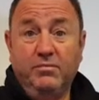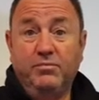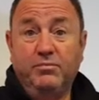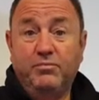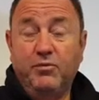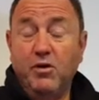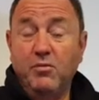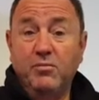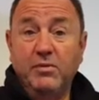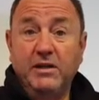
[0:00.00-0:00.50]

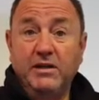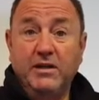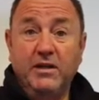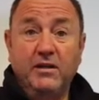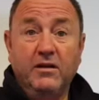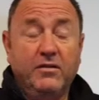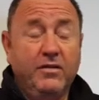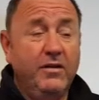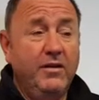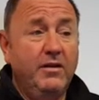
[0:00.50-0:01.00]
Bromley did.
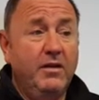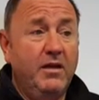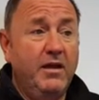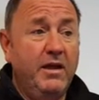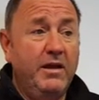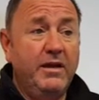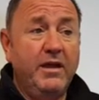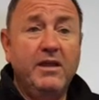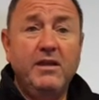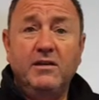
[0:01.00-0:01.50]
I think they
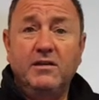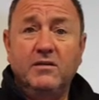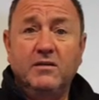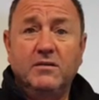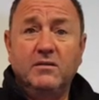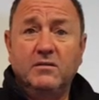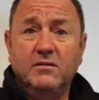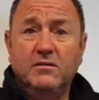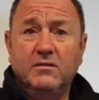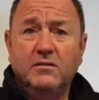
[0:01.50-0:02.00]
had eight,
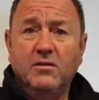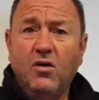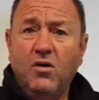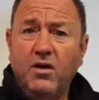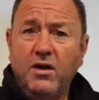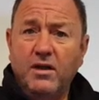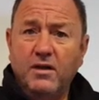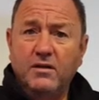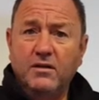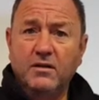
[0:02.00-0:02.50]

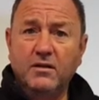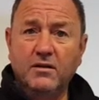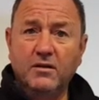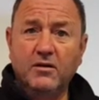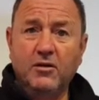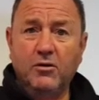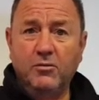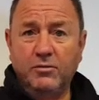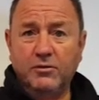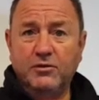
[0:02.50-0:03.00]
nine
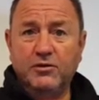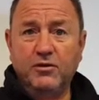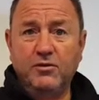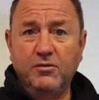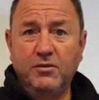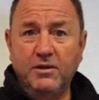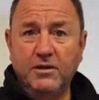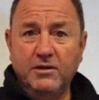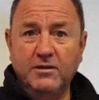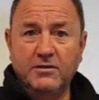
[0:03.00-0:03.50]

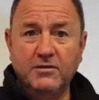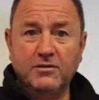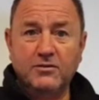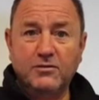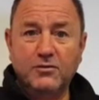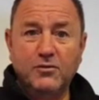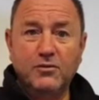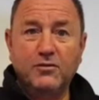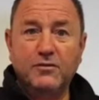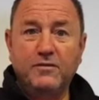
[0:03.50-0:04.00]
opportunities and
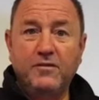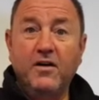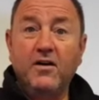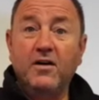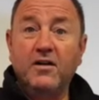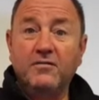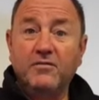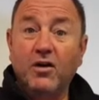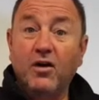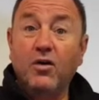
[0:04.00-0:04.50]
scored
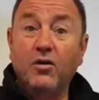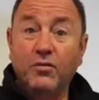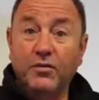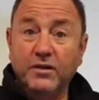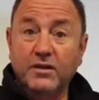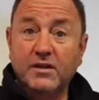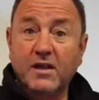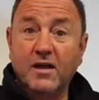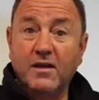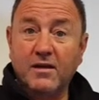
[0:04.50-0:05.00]
five on the
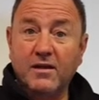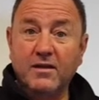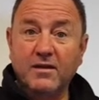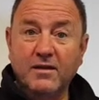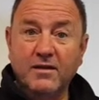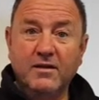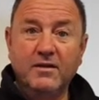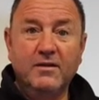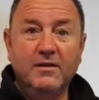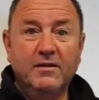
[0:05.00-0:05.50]
day.
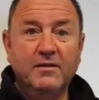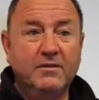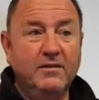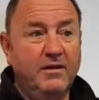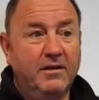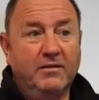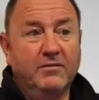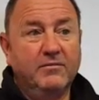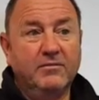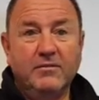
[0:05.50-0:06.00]
Mm.
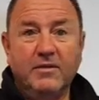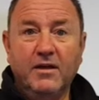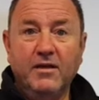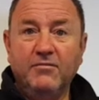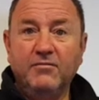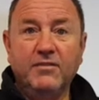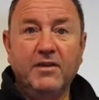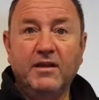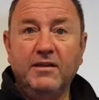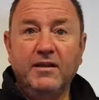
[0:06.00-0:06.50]
Now they
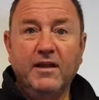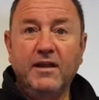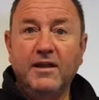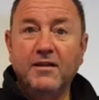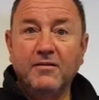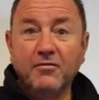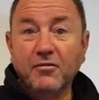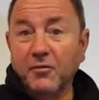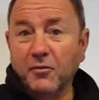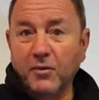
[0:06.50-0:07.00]
haven't done that
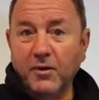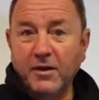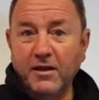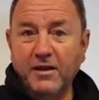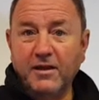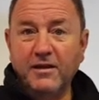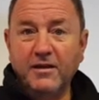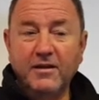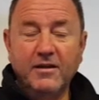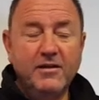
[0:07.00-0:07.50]
every
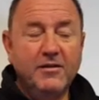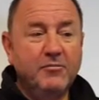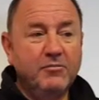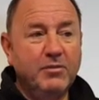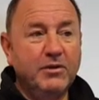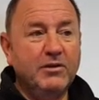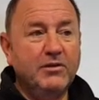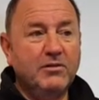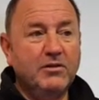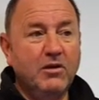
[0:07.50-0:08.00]
week,
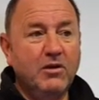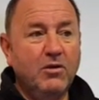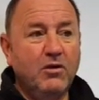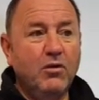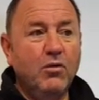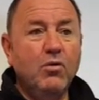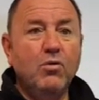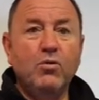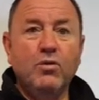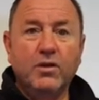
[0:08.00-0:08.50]
but uh,
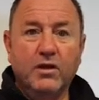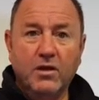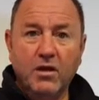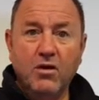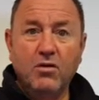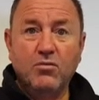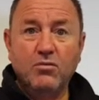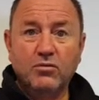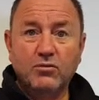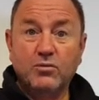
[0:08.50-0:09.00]
all the
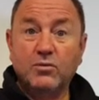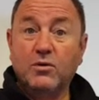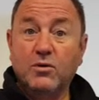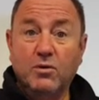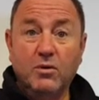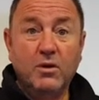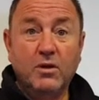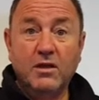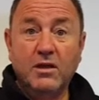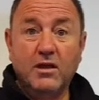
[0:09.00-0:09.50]
goals were
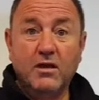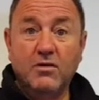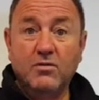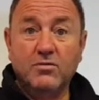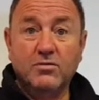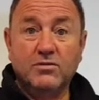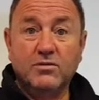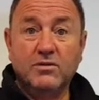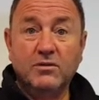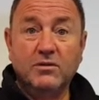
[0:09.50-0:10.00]
quality
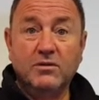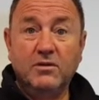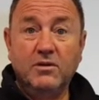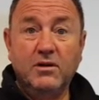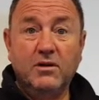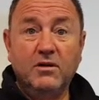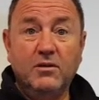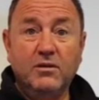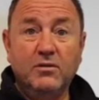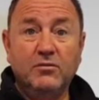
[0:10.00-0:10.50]
goals, and you
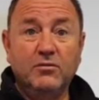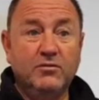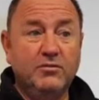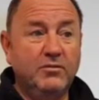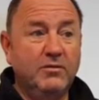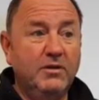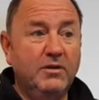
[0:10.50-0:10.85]
know there was